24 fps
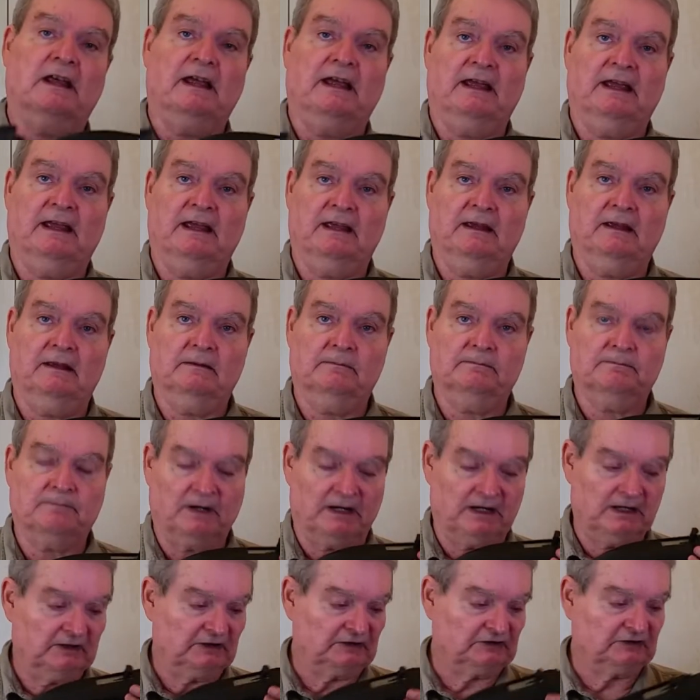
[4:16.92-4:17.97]
a
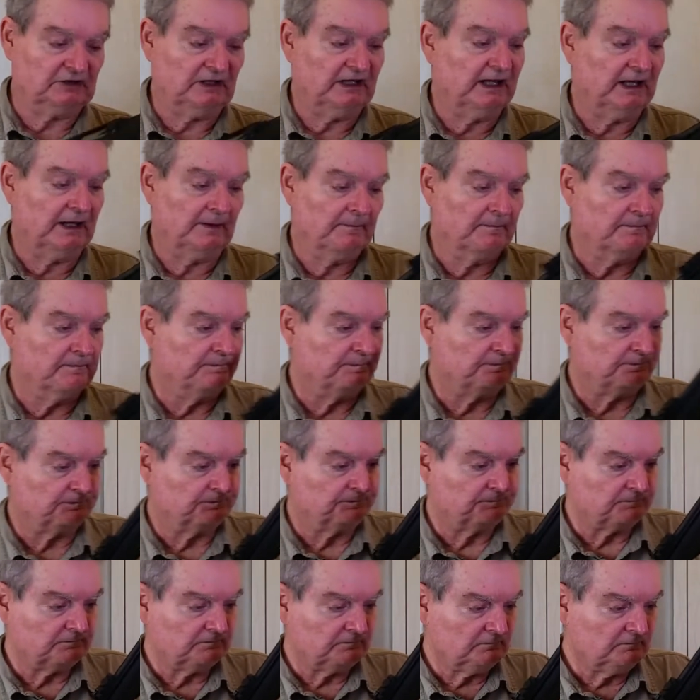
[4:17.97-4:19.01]
sling.
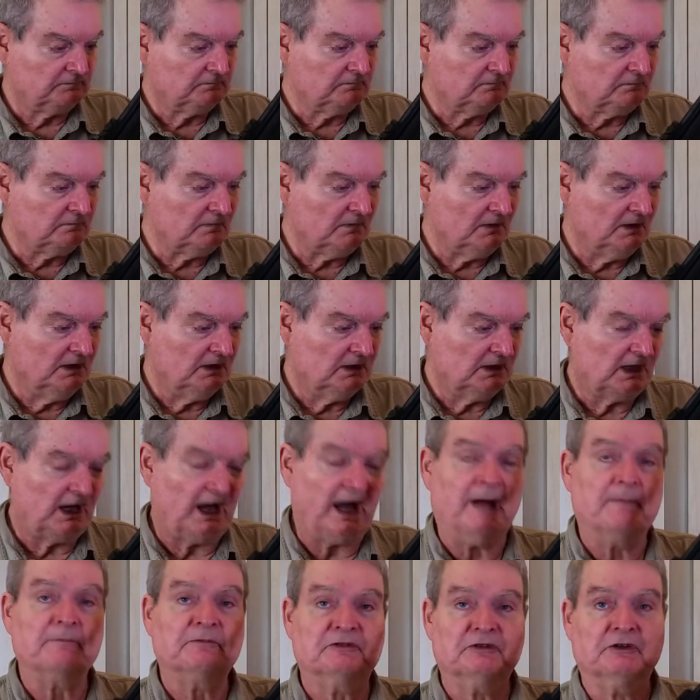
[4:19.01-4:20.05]

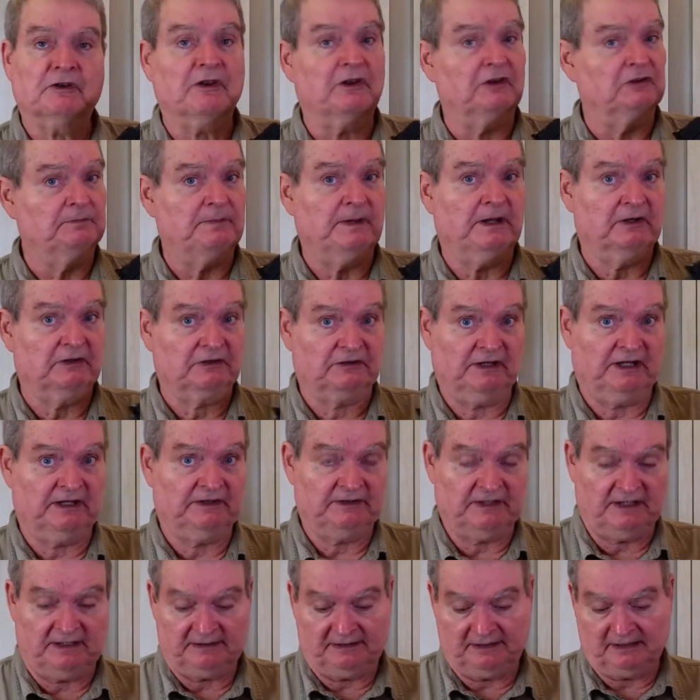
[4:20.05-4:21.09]
I'm sure there's better slings
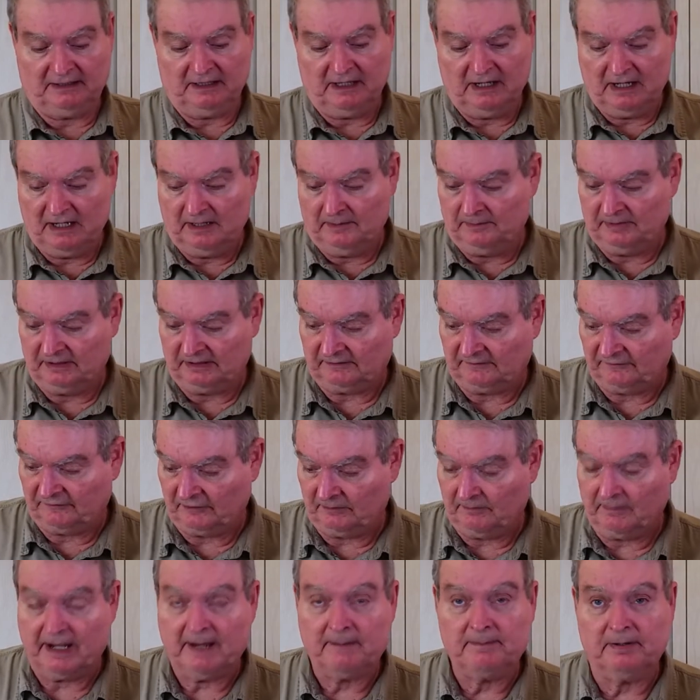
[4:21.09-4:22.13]
out there, but for
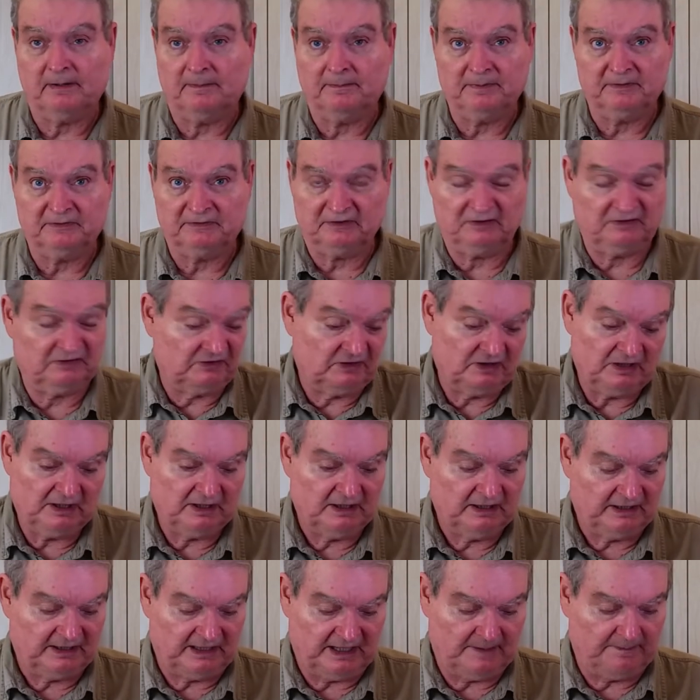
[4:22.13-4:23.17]
my purposes,
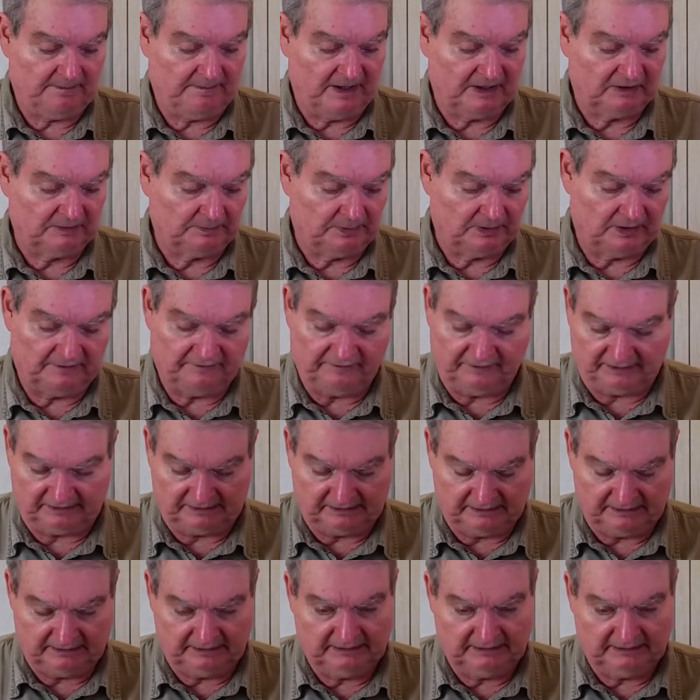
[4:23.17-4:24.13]
it's perfect.